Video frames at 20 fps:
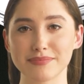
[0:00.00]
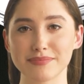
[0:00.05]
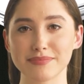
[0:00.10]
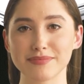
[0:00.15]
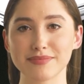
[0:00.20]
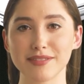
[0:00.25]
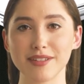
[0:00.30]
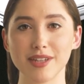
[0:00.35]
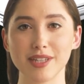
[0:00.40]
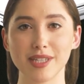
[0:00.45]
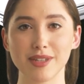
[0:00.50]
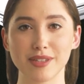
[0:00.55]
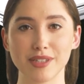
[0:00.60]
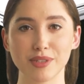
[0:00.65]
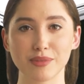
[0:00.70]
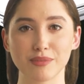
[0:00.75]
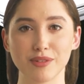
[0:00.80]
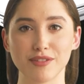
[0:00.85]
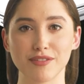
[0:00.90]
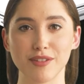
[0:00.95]
Follow
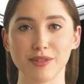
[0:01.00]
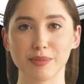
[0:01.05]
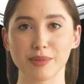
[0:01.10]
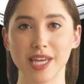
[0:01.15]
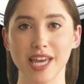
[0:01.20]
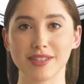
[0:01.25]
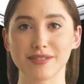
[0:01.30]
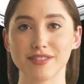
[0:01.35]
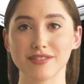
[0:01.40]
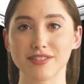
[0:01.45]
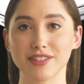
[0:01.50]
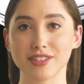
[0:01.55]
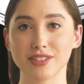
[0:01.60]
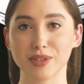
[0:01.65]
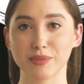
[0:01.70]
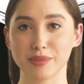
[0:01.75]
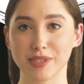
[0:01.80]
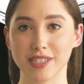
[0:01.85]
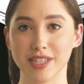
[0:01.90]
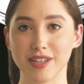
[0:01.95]
along the full length of a
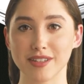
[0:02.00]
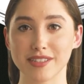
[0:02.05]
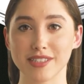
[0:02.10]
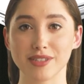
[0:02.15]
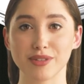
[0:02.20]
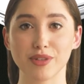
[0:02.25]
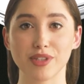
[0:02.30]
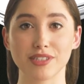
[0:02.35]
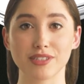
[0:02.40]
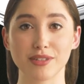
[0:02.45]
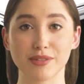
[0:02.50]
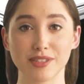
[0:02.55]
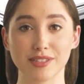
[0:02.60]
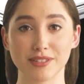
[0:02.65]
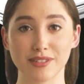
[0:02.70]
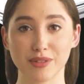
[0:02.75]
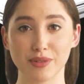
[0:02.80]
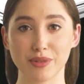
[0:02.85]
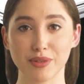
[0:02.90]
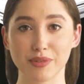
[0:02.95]
shopping aisle in a grocery
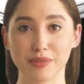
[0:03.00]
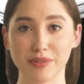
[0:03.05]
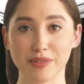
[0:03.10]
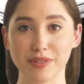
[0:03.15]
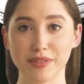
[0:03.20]
store,